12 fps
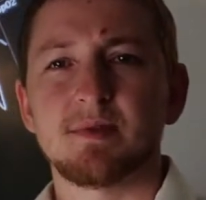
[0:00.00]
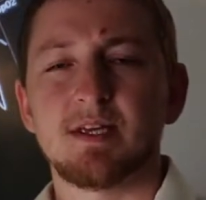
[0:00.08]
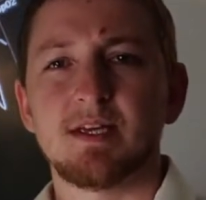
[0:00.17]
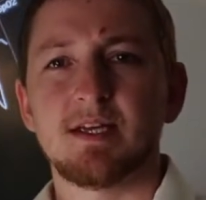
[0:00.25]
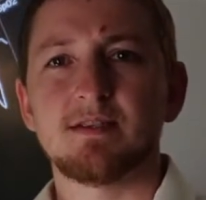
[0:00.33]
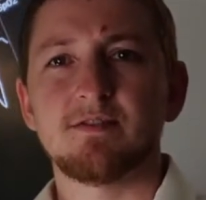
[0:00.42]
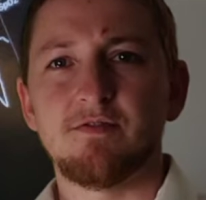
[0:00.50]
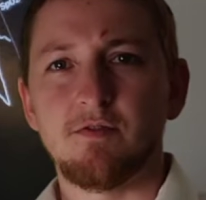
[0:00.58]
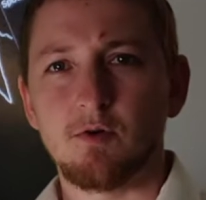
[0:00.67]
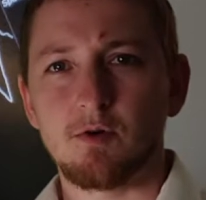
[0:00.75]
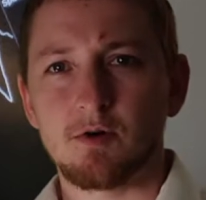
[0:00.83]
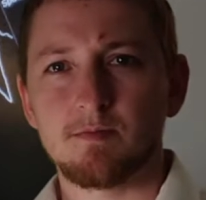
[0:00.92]
is
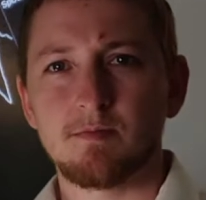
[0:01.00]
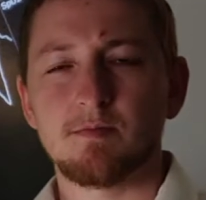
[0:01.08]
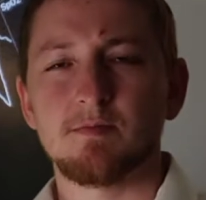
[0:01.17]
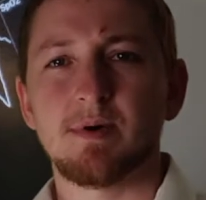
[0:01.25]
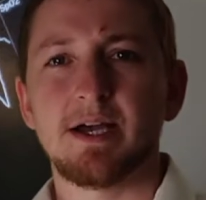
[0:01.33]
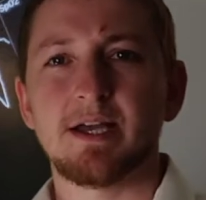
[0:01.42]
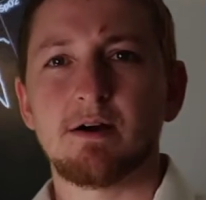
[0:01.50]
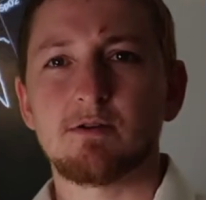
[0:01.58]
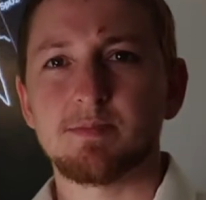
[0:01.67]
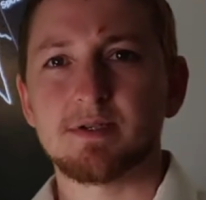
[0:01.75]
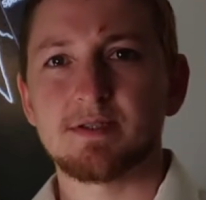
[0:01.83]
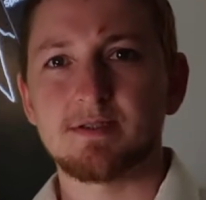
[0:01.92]
formed by our
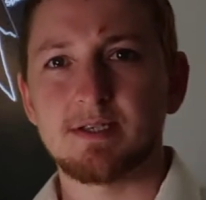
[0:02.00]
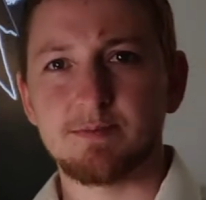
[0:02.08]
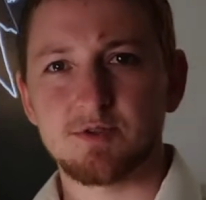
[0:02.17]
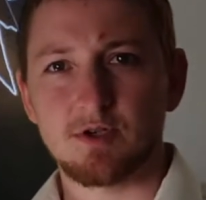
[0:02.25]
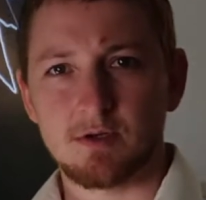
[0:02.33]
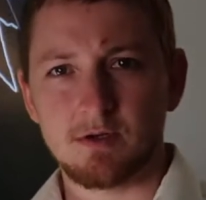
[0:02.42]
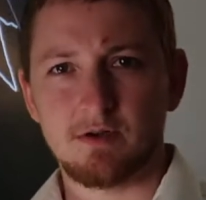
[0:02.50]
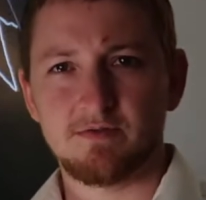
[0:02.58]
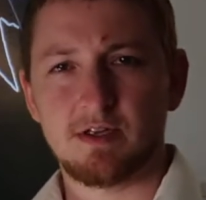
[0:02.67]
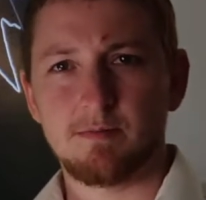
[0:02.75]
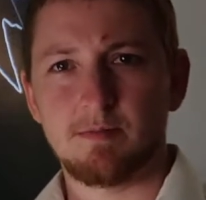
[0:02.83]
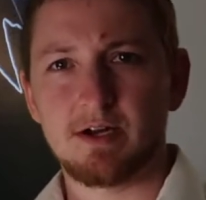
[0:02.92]
perception of
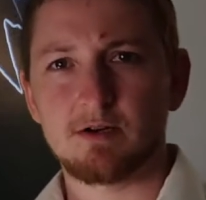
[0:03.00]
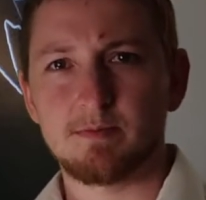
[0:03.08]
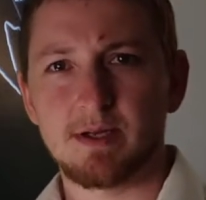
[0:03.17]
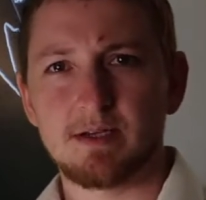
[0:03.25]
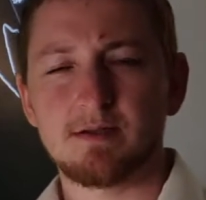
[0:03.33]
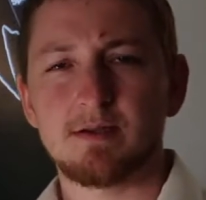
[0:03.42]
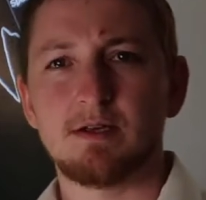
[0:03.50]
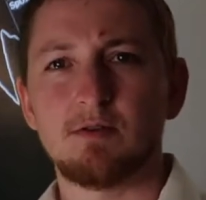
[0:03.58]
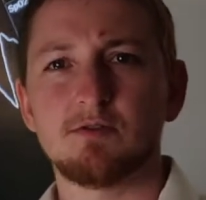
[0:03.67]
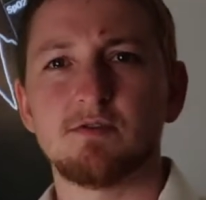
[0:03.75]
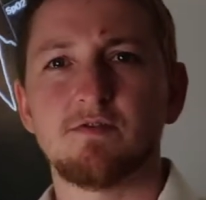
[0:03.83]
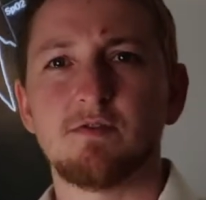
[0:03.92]
the environment and
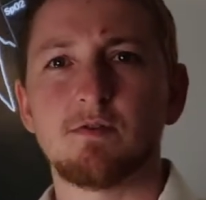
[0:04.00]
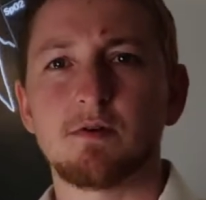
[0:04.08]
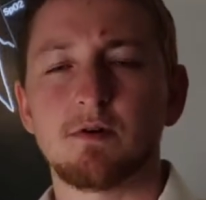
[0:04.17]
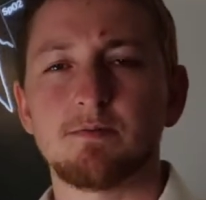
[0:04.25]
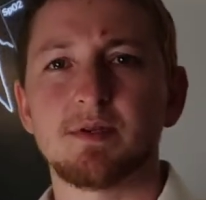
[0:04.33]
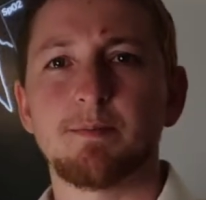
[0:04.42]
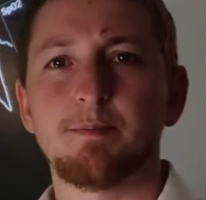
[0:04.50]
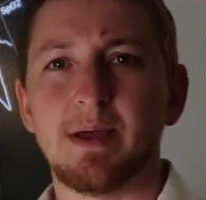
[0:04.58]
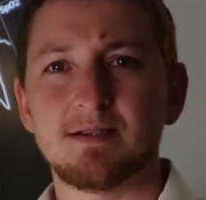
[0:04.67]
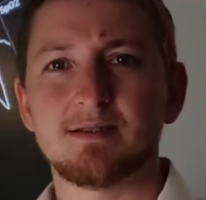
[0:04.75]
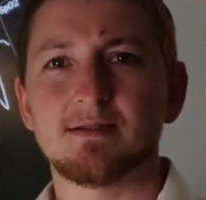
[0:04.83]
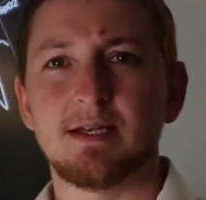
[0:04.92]
also from the
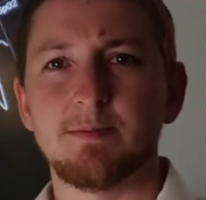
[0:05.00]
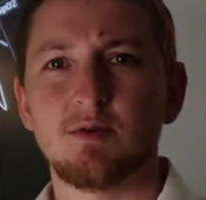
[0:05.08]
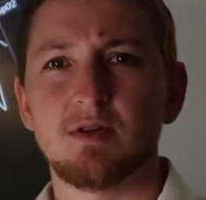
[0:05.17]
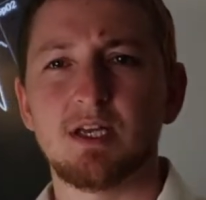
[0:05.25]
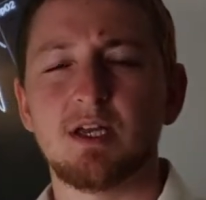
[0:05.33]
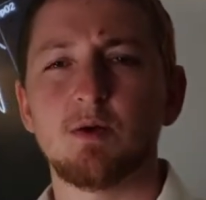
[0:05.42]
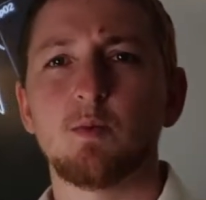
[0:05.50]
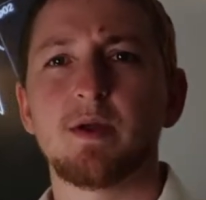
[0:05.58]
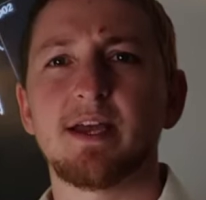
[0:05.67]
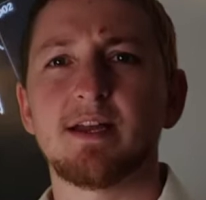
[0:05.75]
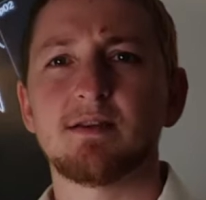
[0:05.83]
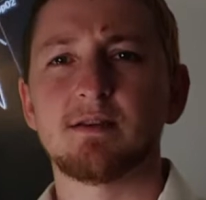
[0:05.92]
pain stimuli we
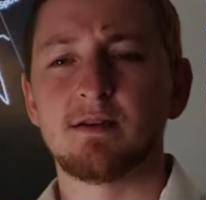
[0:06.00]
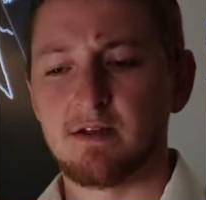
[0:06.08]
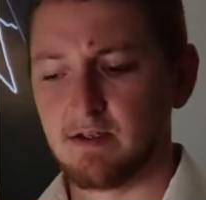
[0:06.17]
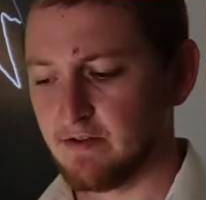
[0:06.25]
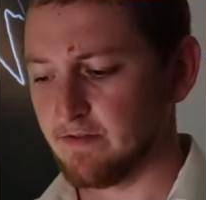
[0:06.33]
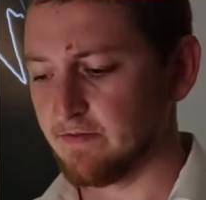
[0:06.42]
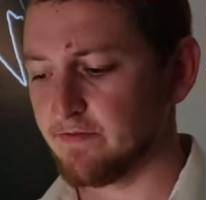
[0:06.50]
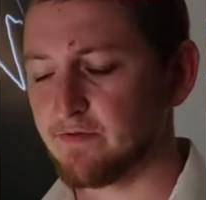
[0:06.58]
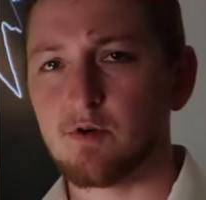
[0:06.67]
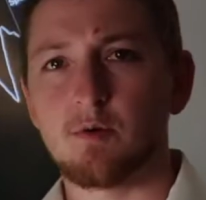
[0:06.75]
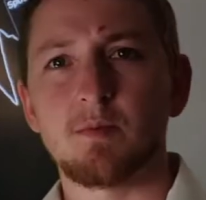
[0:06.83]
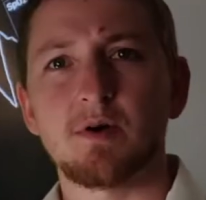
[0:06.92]
get
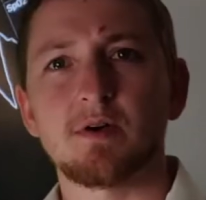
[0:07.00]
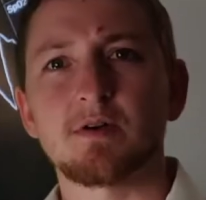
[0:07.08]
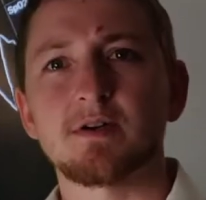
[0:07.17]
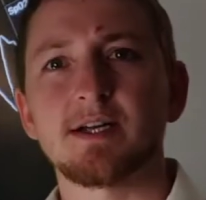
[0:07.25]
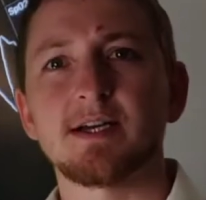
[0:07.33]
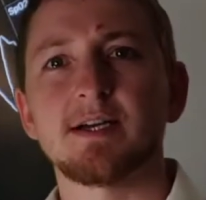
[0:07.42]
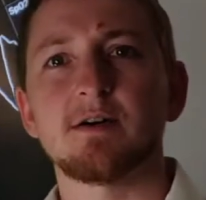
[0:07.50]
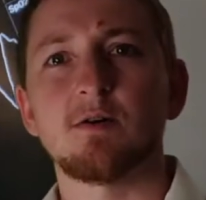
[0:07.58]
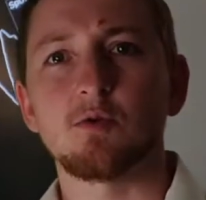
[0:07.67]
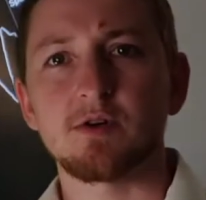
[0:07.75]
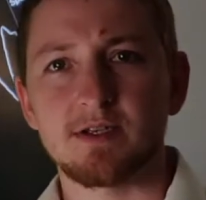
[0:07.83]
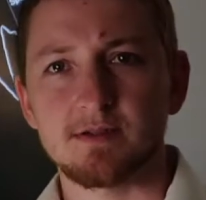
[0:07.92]
from our
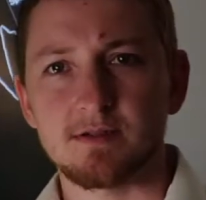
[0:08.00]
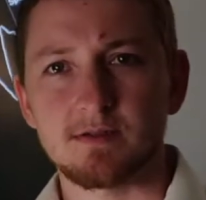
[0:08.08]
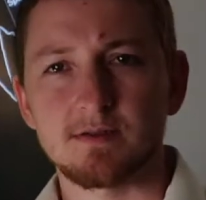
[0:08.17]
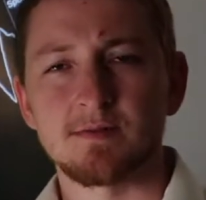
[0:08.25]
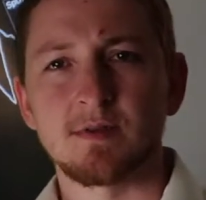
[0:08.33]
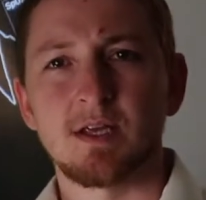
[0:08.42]
organs.